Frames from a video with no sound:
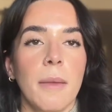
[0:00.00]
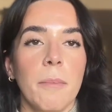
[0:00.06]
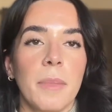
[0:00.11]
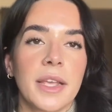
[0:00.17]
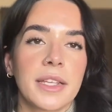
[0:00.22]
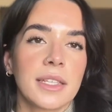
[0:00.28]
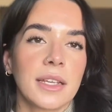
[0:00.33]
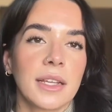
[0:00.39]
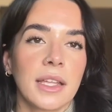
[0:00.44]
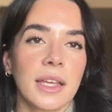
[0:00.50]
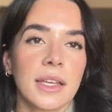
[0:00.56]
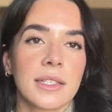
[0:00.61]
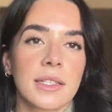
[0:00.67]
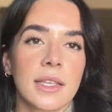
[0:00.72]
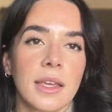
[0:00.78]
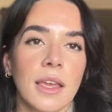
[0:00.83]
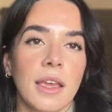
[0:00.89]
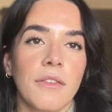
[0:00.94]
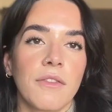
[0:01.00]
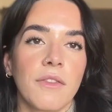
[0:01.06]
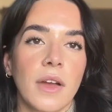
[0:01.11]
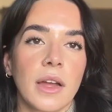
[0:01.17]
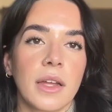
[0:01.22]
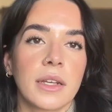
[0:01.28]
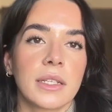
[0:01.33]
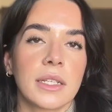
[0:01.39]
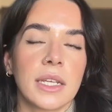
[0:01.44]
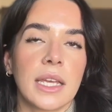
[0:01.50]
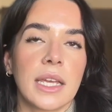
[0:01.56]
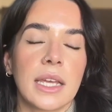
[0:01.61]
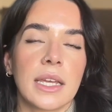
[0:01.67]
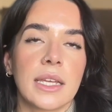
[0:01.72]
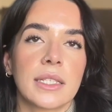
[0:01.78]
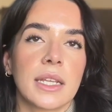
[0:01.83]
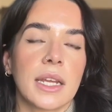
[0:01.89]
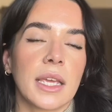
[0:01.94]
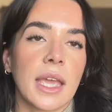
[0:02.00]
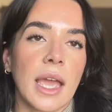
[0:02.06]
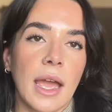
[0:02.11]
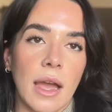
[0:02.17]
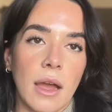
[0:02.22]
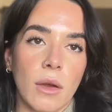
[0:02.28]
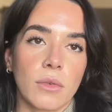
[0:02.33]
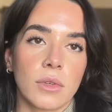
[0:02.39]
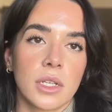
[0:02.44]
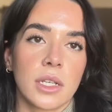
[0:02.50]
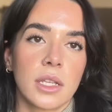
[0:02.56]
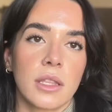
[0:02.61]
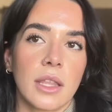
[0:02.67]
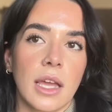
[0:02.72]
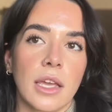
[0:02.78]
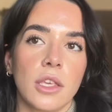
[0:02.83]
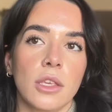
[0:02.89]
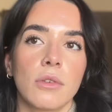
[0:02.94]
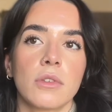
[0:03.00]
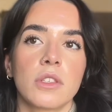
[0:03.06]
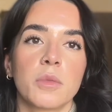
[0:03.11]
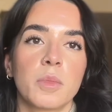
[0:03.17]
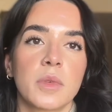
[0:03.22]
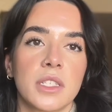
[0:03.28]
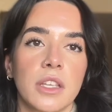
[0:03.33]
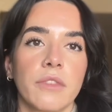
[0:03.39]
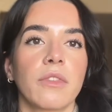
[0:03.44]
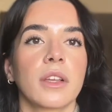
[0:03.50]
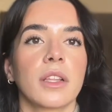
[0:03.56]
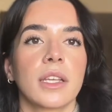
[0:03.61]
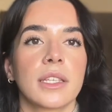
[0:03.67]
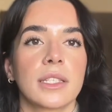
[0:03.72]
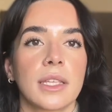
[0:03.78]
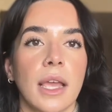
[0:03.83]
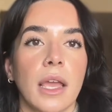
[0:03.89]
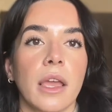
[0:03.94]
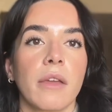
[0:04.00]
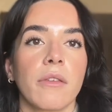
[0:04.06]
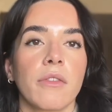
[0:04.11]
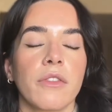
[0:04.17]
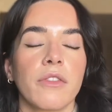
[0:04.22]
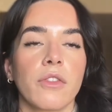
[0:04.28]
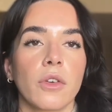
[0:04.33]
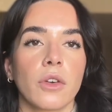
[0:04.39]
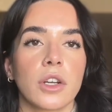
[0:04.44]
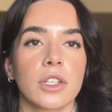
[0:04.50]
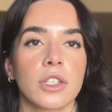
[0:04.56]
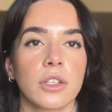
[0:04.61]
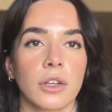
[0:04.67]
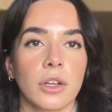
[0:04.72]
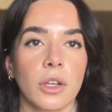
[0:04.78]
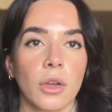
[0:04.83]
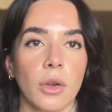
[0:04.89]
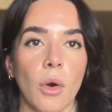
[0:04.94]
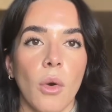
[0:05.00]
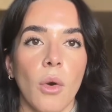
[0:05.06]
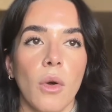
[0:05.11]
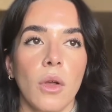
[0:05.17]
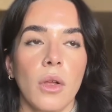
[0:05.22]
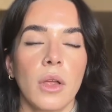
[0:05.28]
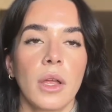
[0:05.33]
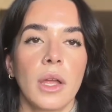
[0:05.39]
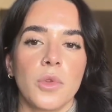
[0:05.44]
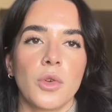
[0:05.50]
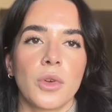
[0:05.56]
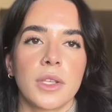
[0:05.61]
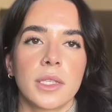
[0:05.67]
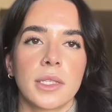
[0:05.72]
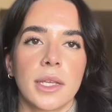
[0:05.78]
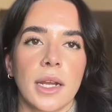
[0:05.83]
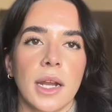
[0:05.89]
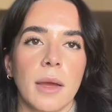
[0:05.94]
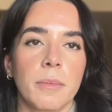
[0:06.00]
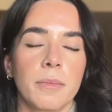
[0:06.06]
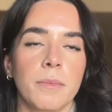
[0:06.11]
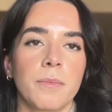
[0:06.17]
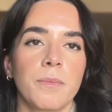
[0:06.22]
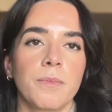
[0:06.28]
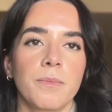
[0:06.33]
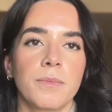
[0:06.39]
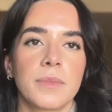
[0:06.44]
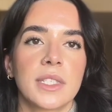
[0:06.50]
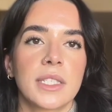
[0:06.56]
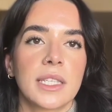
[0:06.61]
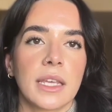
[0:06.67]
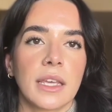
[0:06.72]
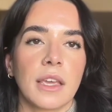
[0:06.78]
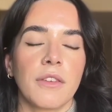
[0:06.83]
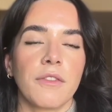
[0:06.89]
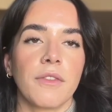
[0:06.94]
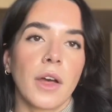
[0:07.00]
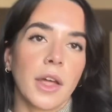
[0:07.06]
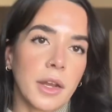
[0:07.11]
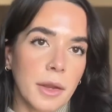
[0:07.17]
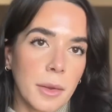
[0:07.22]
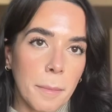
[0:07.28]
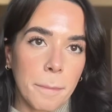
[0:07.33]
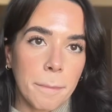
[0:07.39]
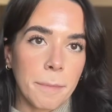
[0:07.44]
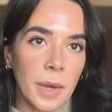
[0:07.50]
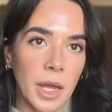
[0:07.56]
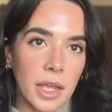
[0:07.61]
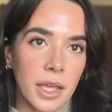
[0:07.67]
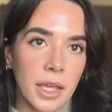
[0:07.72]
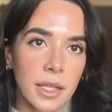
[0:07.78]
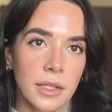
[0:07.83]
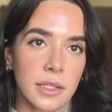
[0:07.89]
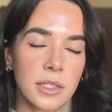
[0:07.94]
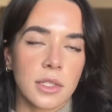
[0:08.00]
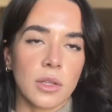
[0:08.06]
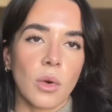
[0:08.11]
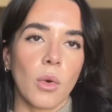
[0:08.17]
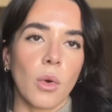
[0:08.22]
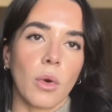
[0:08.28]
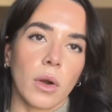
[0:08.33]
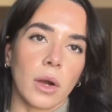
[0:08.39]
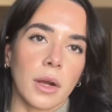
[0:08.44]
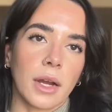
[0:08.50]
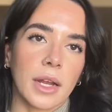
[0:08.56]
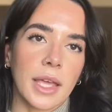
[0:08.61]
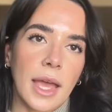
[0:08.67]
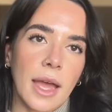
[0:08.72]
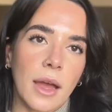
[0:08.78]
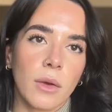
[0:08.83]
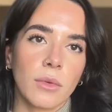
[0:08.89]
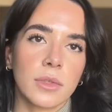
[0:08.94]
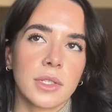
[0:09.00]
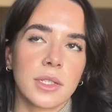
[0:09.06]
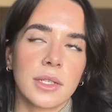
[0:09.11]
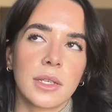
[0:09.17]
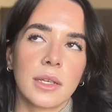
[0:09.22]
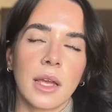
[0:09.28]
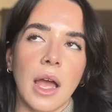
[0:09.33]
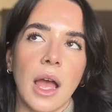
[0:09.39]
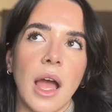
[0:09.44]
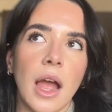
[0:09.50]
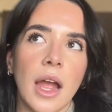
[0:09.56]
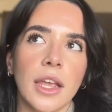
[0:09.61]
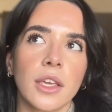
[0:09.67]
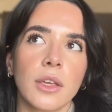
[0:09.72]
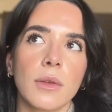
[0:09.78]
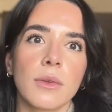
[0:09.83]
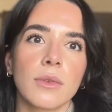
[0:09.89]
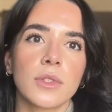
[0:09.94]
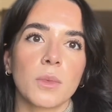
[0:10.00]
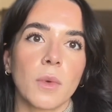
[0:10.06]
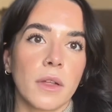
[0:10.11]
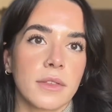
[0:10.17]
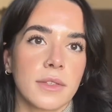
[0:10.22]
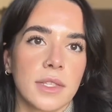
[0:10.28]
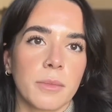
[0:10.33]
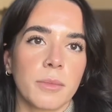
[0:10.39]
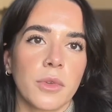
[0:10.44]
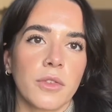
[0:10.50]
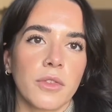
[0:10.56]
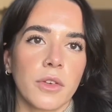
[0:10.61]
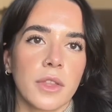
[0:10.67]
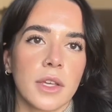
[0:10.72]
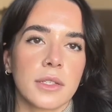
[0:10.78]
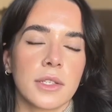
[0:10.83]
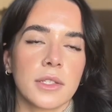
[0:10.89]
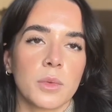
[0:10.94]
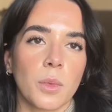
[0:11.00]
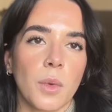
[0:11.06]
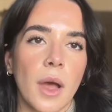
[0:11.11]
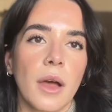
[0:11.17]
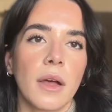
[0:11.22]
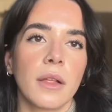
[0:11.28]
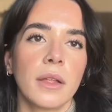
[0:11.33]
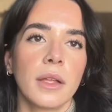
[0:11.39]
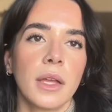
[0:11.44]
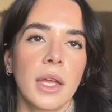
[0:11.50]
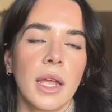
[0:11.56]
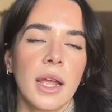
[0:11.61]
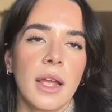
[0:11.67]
Basically, a sinking fund is an account that you specifically save for a certain goal. You can set up sinking fund buckets or accounts. I use Wealthsimple for this as well.